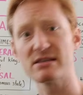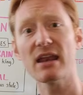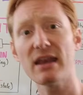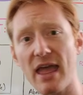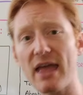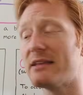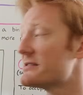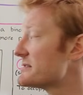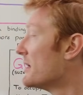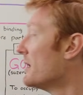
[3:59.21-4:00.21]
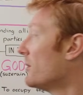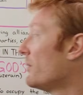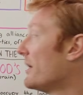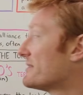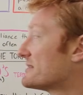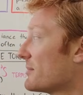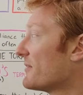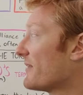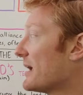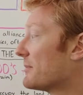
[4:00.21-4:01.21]
and it ends with some
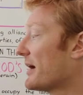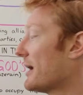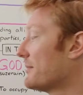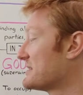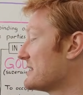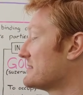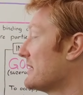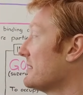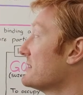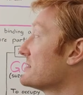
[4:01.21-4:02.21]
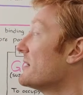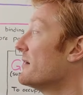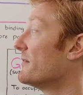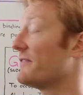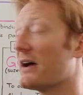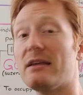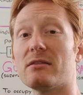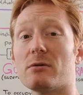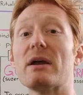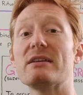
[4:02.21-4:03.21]
of Abraham's descendants finding
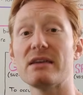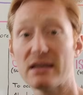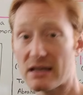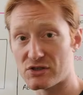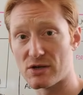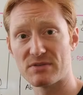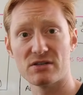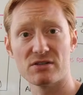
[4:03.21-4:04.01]
their way to Egypt